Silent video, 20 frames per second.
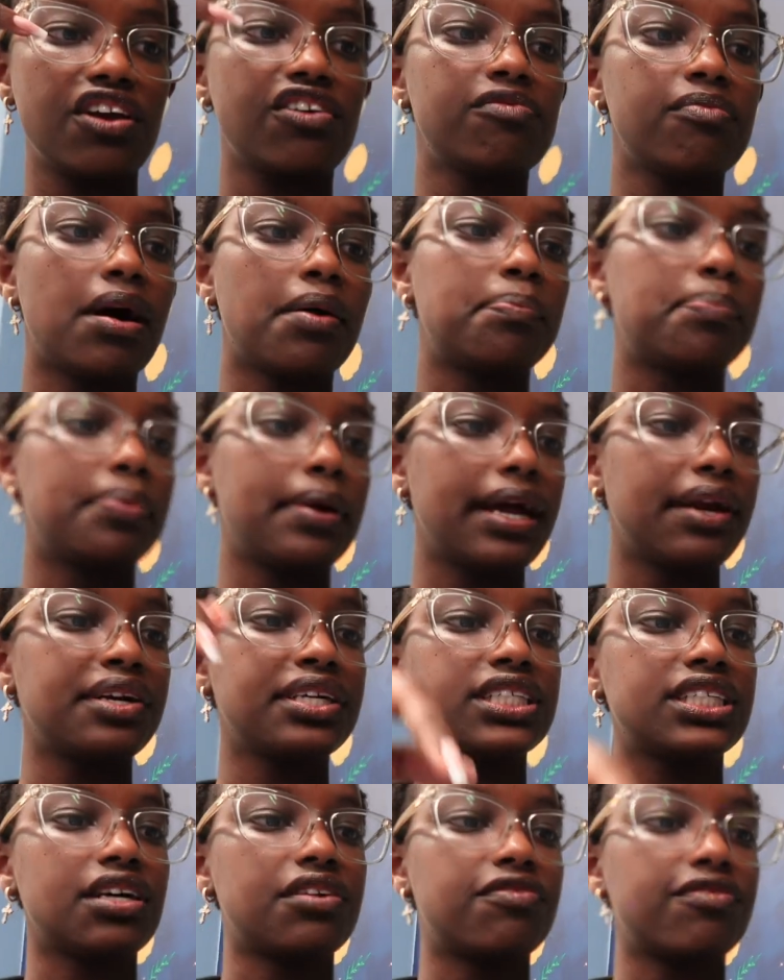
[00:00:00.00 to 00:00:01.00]
If my
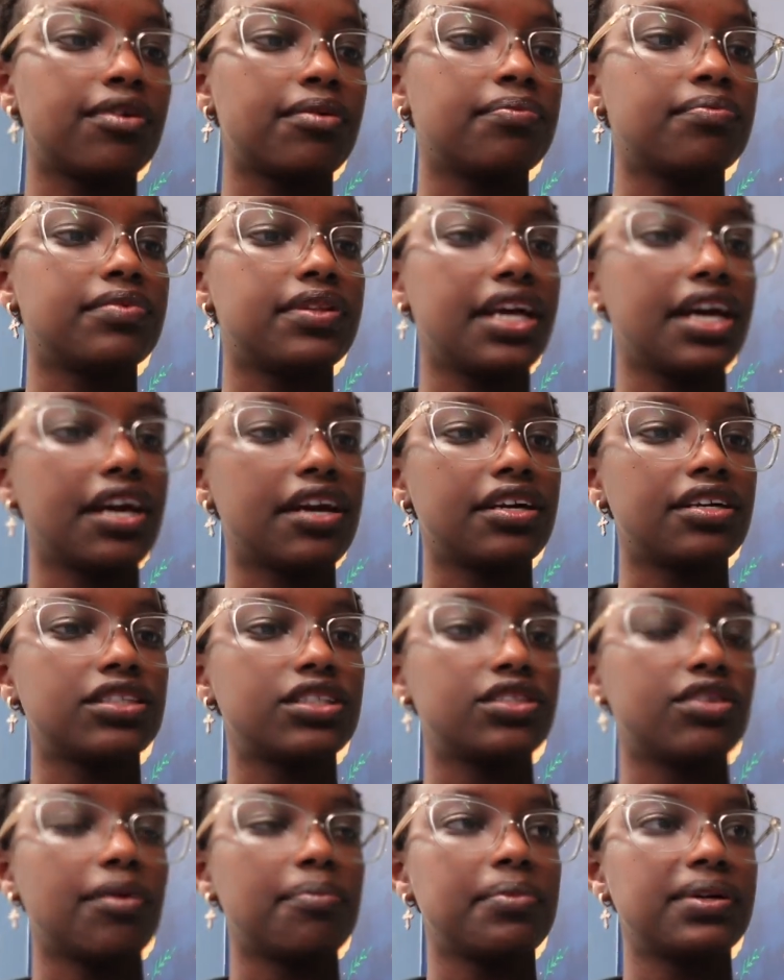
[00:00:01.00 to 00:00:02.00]
parents are from there,
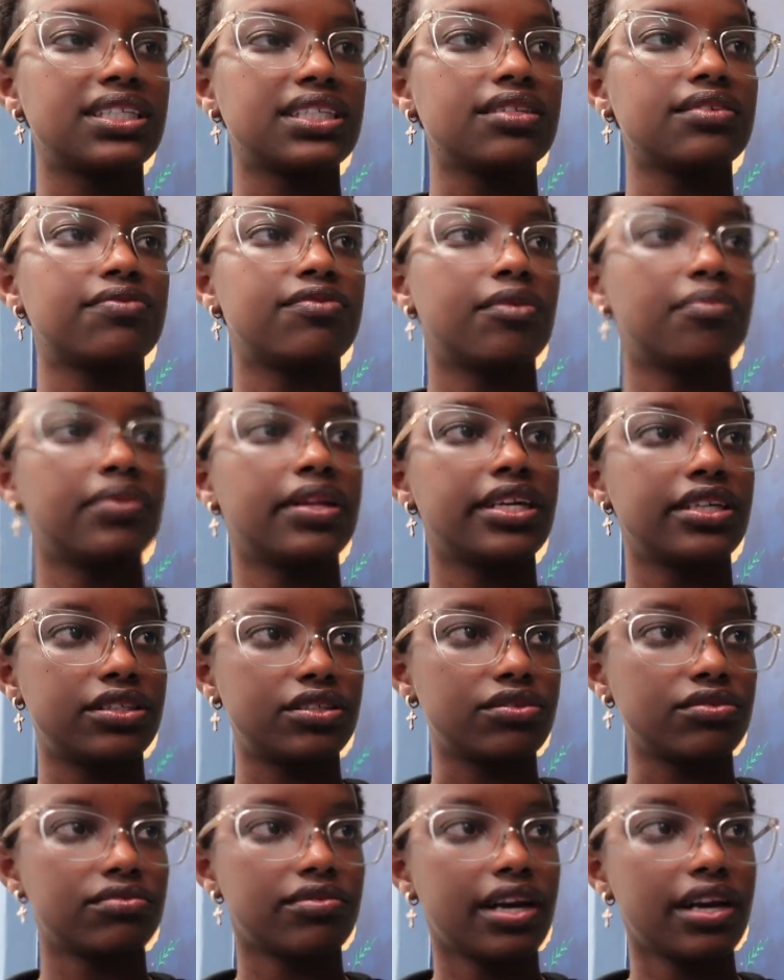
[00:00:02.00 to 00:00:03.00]
so I'm basically from there
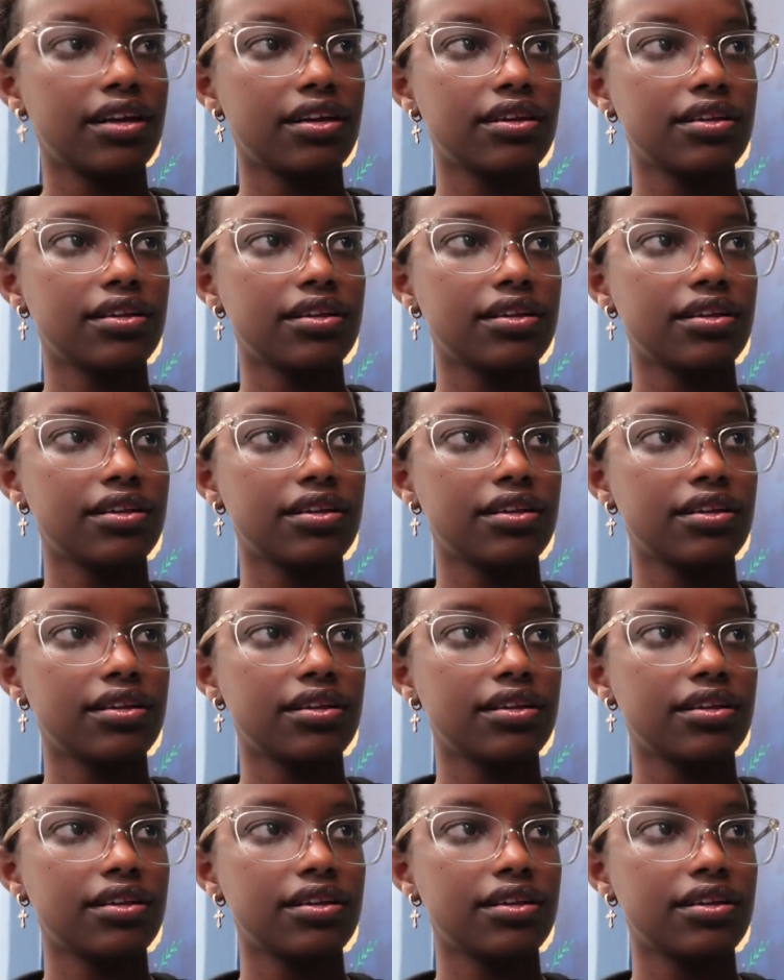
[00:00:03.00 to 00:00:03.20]
too, right?